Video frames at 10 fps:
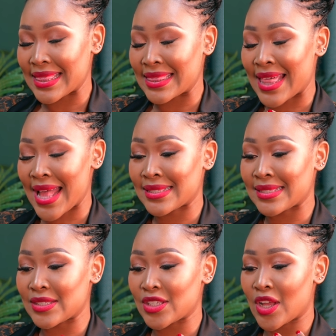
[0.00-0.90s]

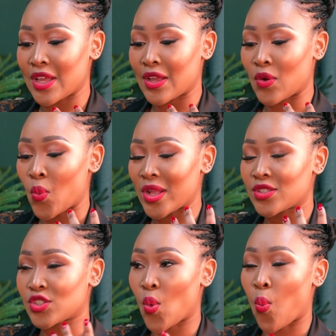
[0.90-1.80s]
that's what's
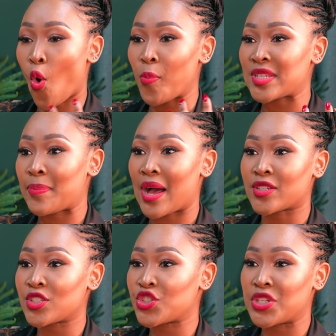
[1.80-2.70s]
so warped
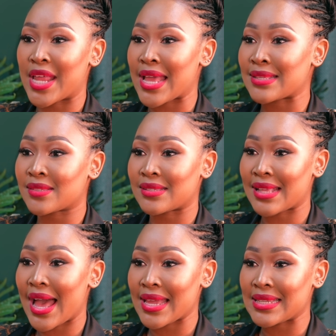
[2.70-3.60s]
about today's
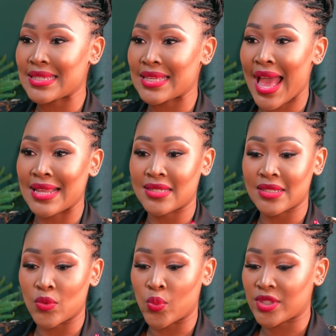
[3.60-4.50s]
society and
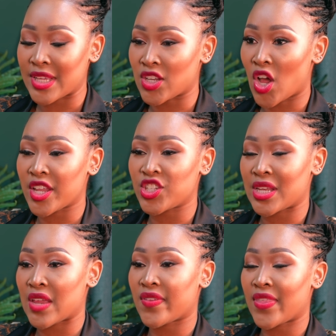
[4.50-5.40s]
with technology
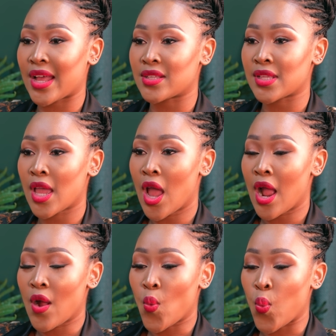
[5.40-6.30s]
and everything else.
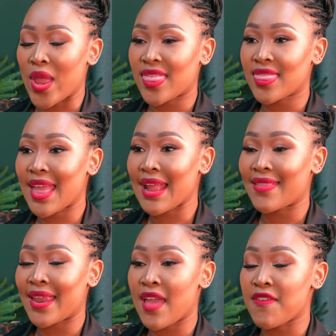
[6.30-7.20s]
We think
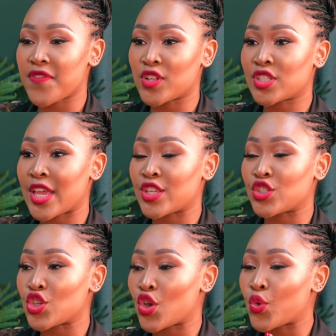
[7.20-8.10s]
that a filter
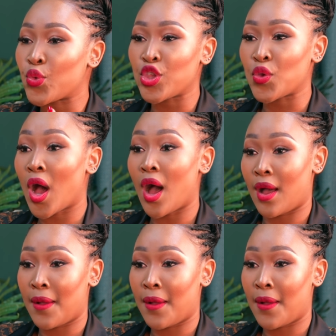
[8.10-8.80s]
is who you are.